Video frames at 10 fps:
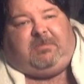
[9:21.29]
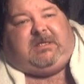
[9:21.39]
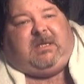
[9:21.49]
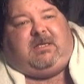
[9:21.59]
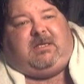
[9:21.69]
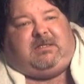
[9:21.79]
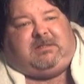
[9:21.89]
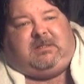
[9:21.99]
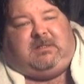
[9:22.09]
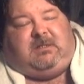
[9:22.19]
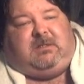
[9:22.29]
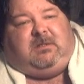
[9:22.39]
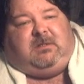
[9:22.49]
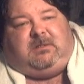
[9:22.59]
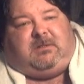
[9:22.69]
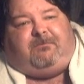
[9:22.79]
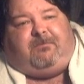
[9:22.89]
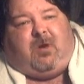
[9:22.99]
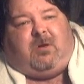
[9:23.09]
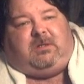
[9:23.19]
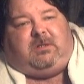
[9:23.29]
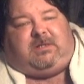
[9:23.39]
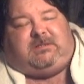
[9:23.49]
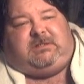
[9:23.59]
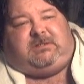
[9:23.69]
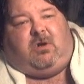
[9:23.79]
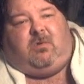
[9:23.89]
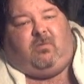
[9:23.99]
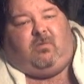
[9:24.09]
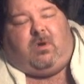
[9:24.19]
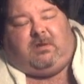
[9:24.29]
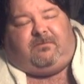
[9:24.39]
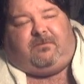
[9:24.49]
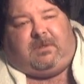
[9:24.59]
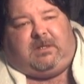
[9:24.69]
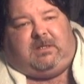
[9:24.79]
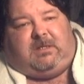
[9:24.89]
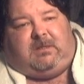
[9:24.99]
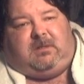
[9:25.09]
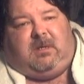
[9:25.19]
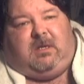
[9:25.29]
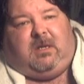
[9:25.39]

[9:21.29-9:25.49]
Because the part, because you don't want friggin'